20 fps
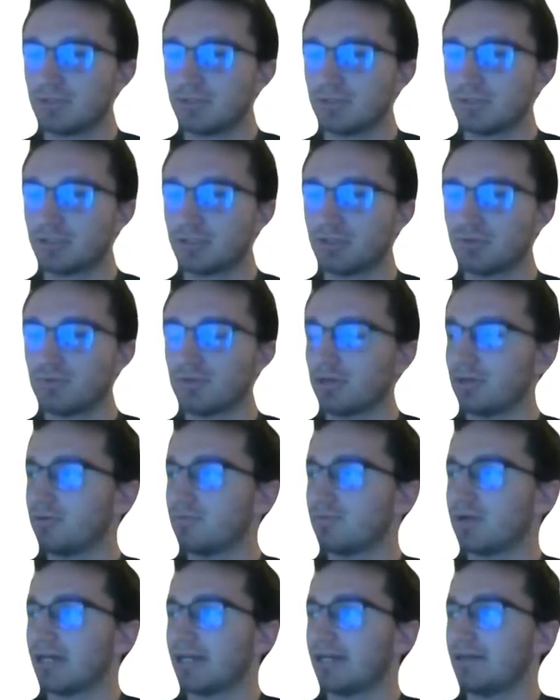So we're going to
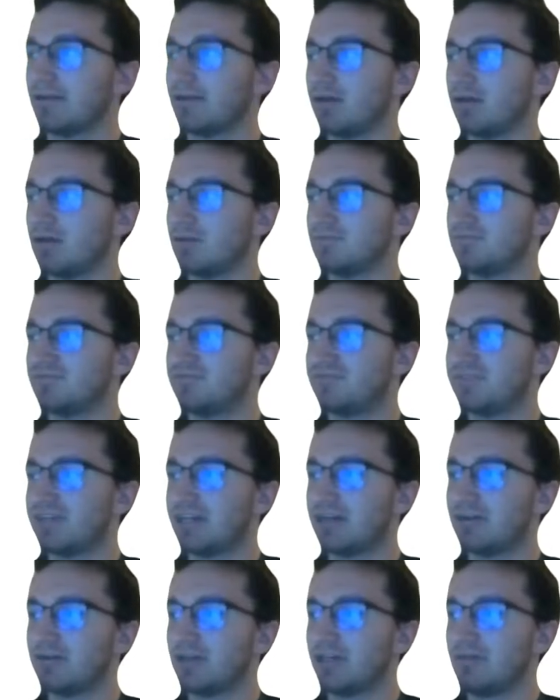write a
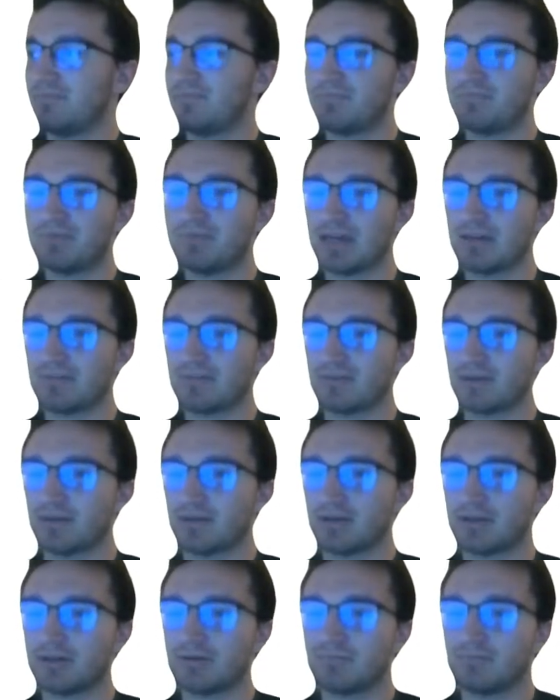very
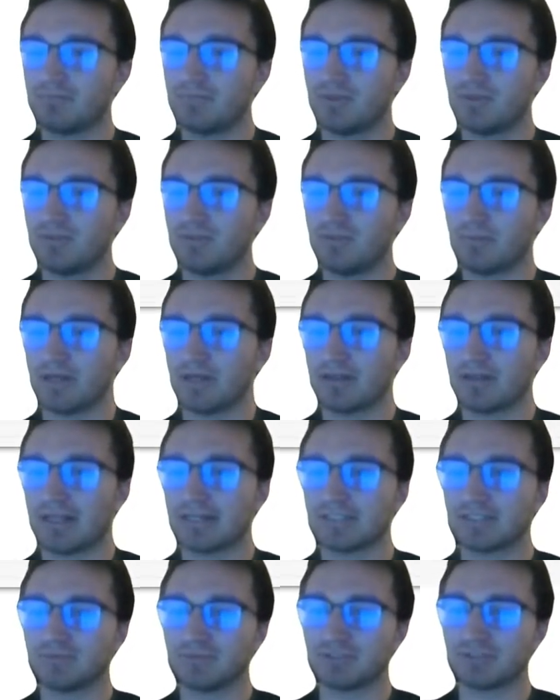basic dummy class,
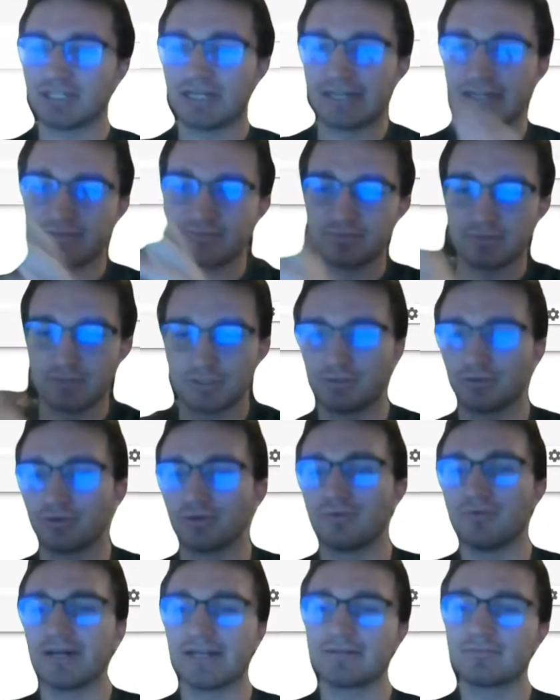which I have stored
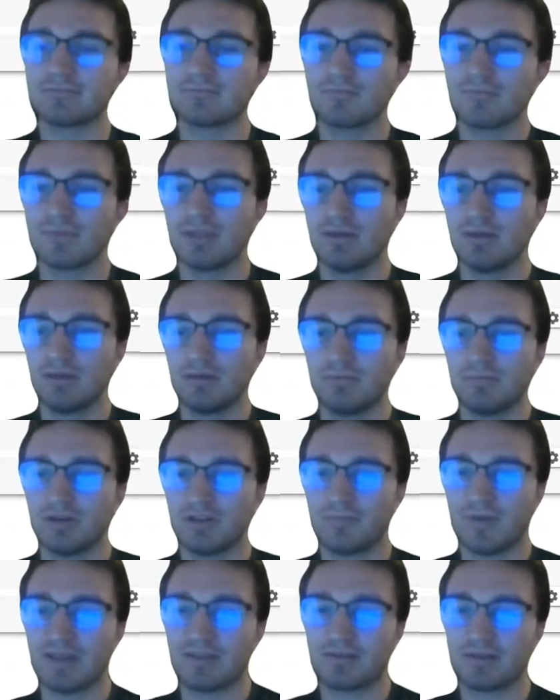away. But it's
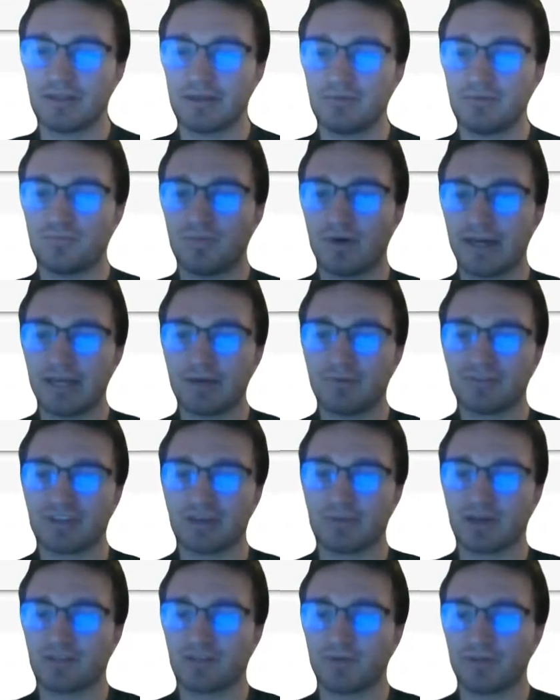basically y equals
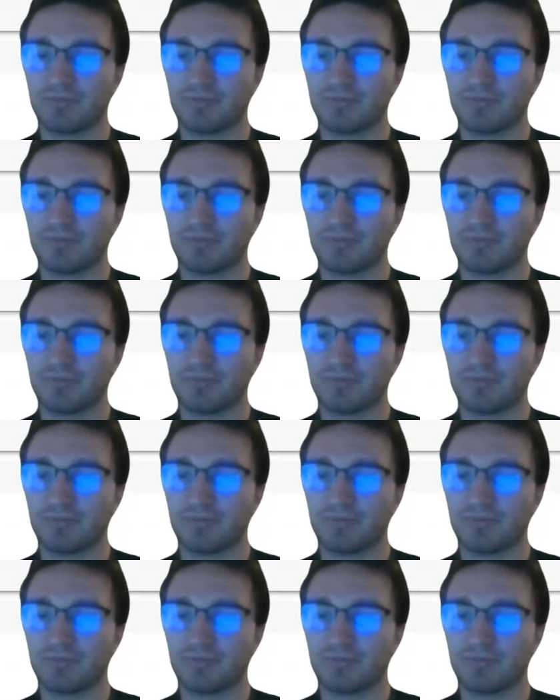mx plus